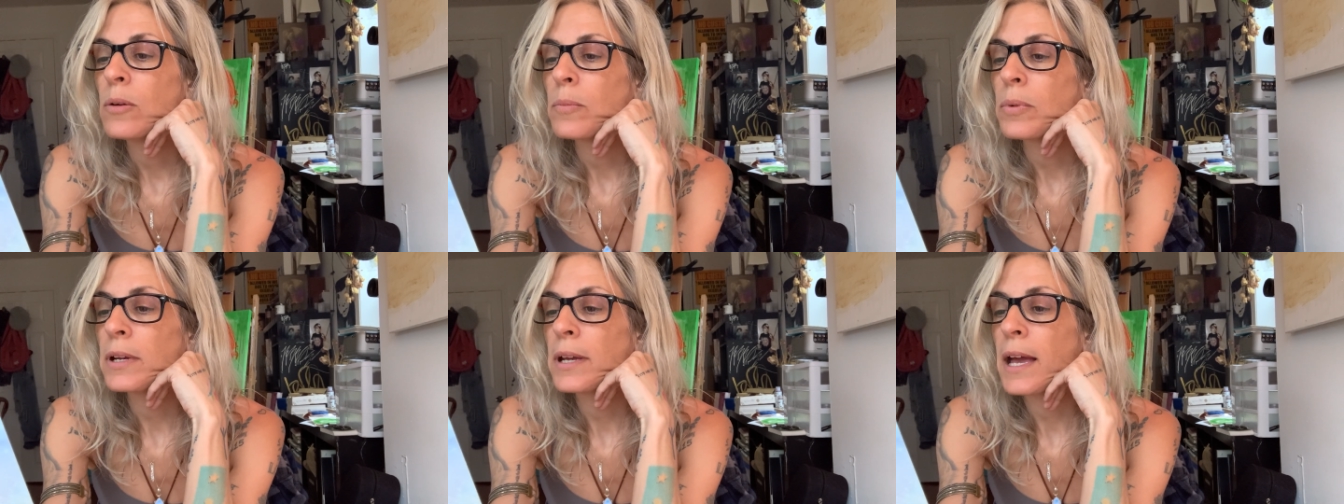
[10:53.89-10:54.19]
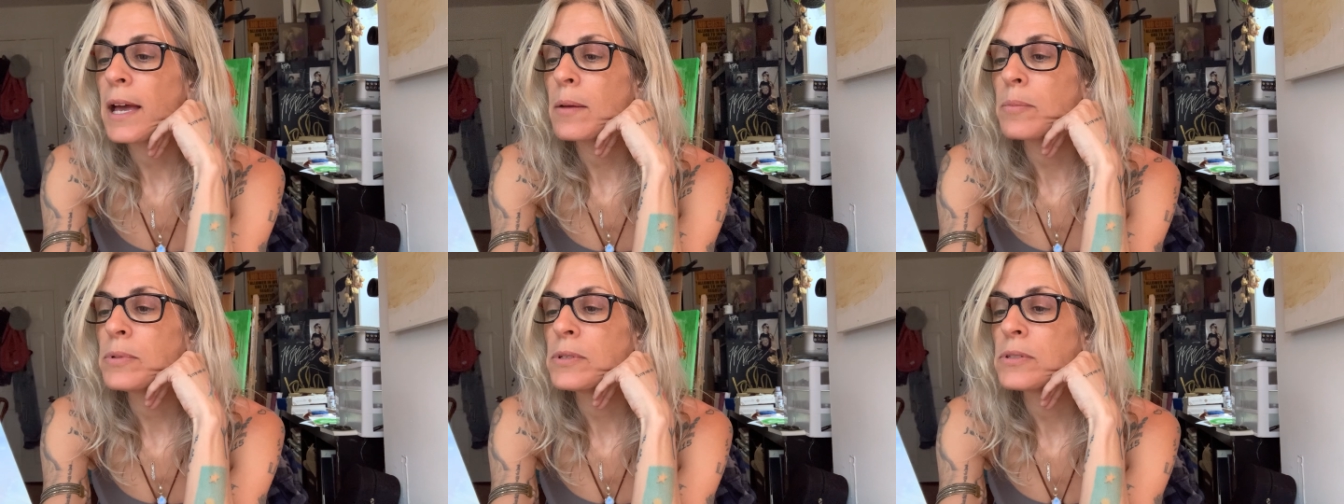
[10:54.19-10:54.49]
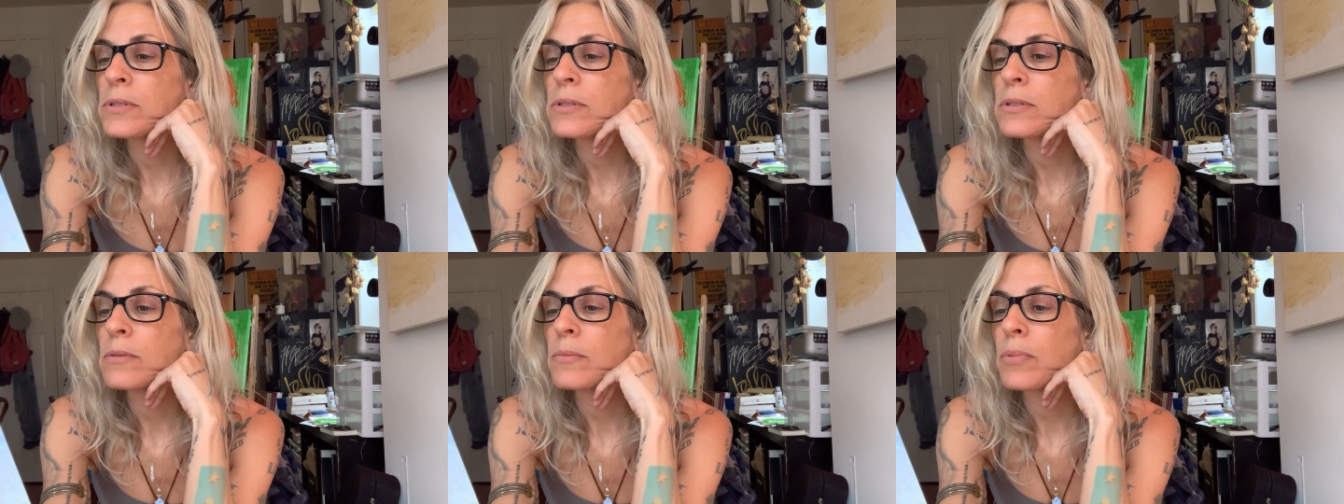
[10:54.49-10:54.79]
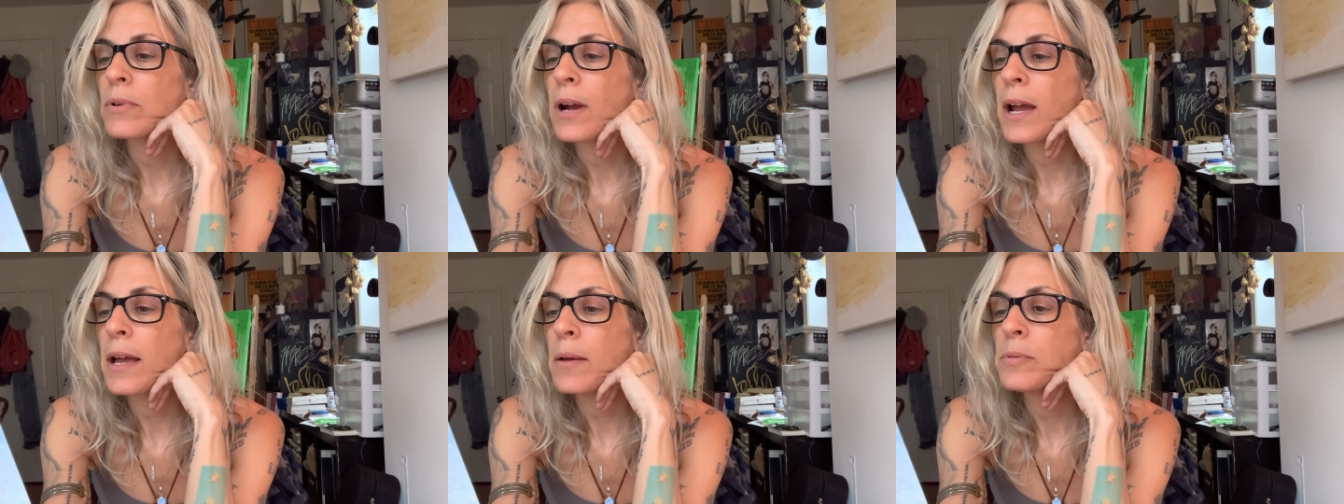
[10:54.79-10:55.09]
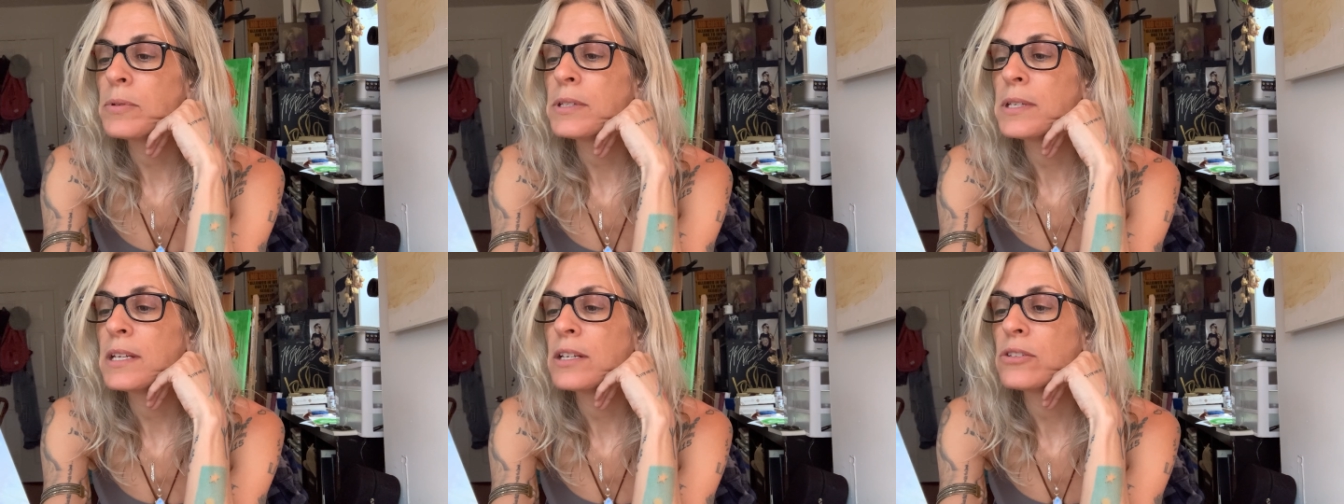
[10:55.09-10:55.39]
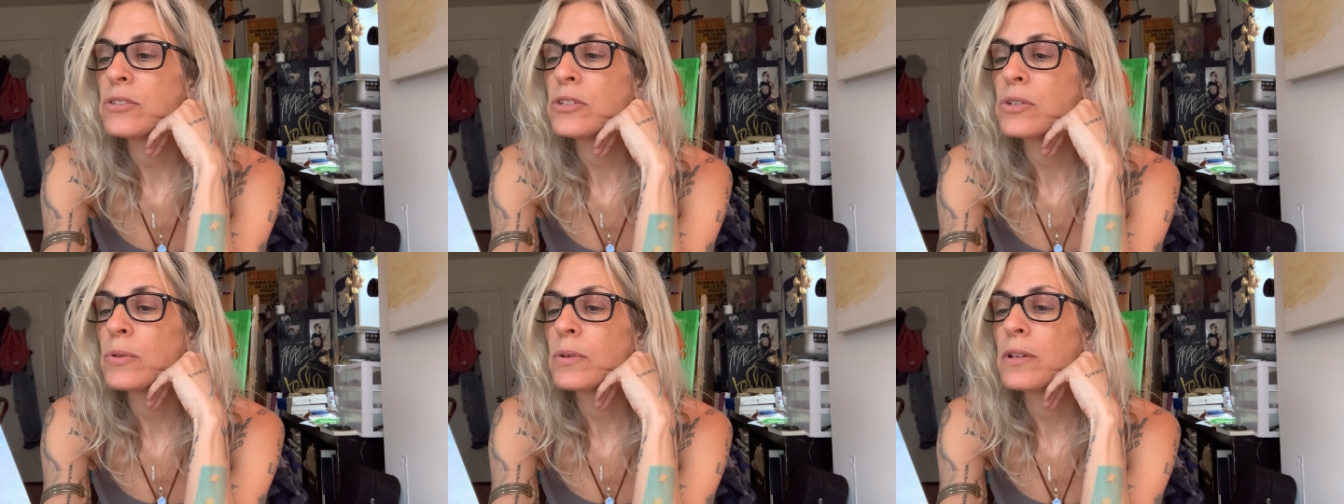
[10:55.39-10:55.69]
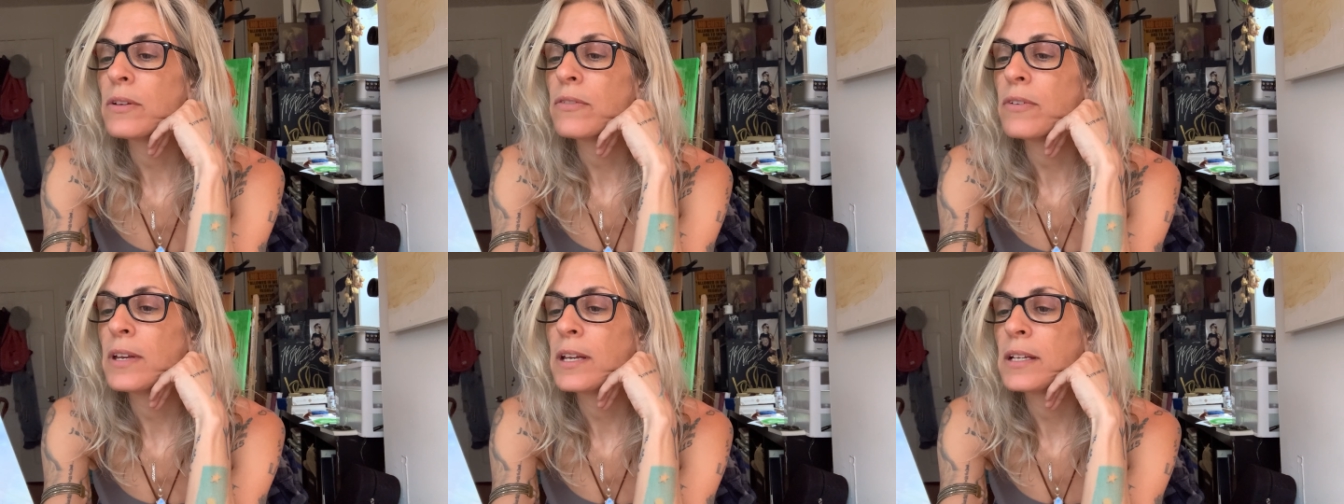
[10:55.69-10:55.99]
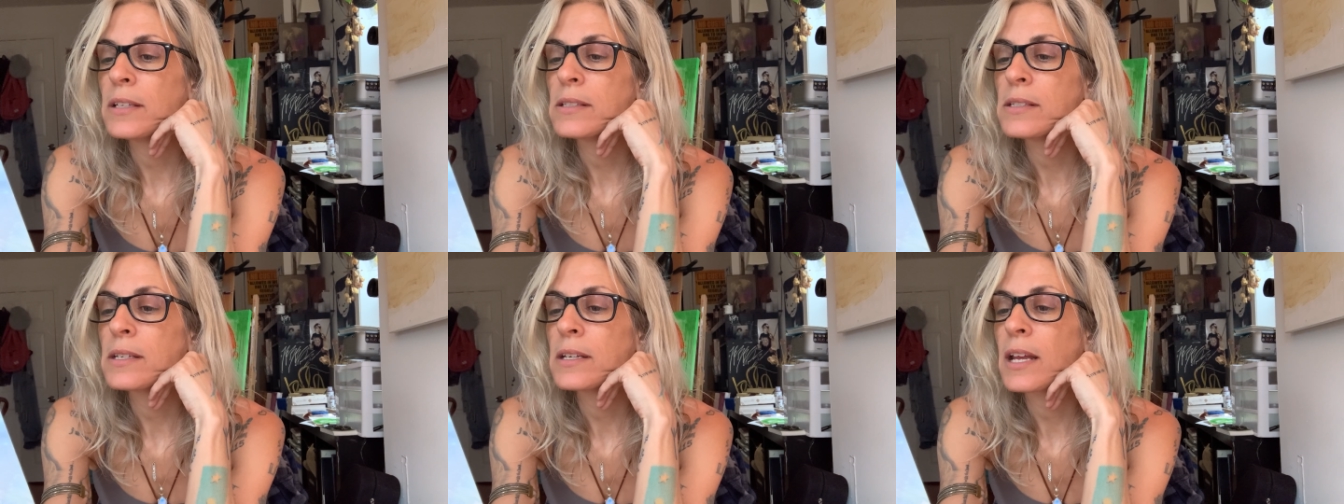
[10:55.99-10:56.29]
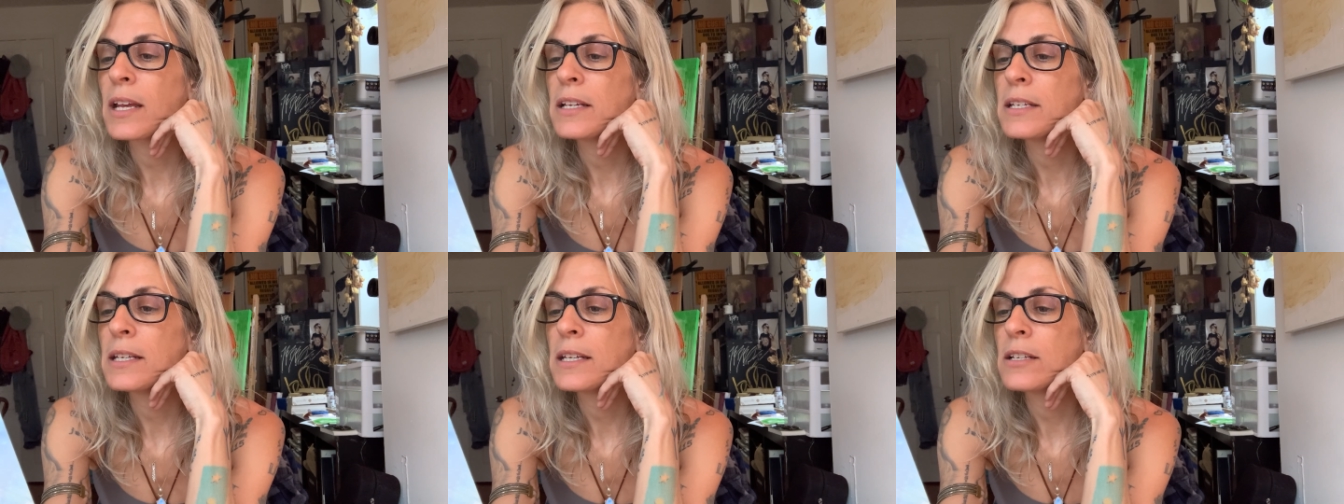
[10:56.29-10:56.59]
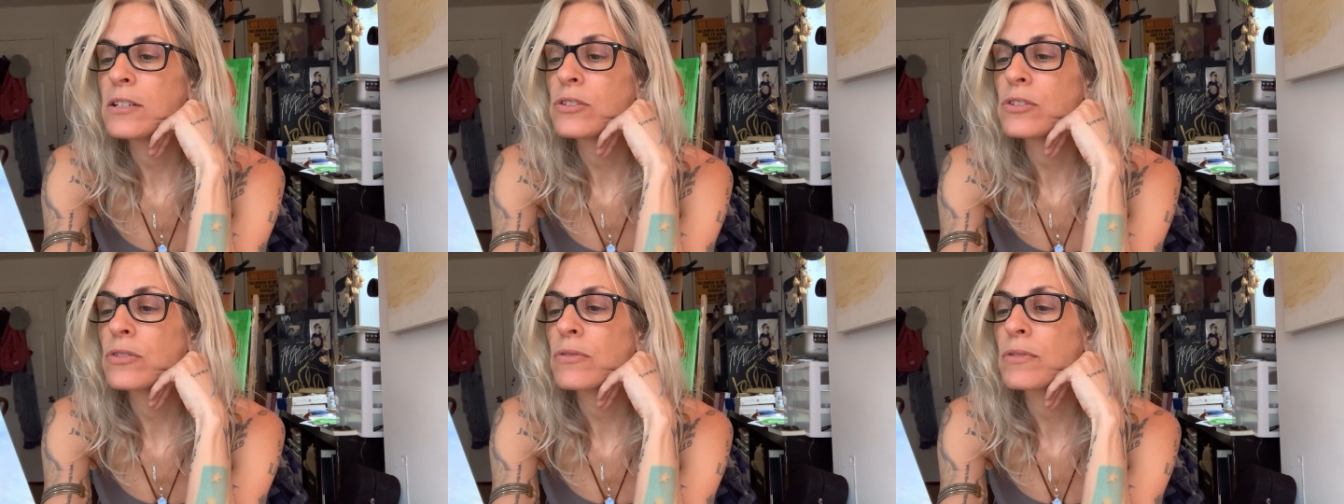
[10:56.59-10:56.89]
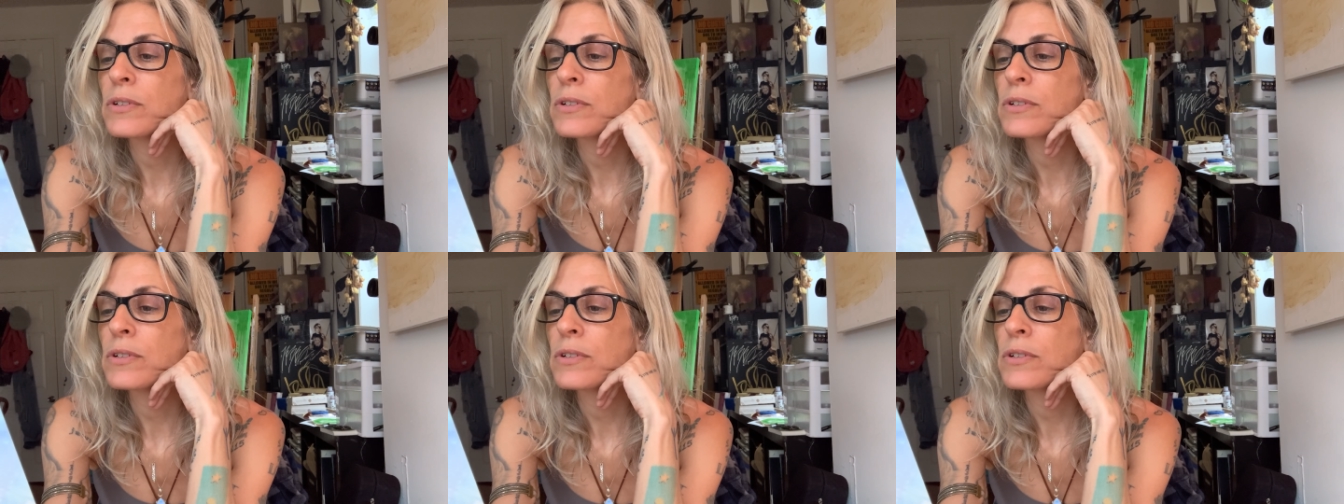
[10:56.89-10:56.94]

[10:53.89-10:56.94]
Perhaps, perhaps the intuitive hits and ideas you're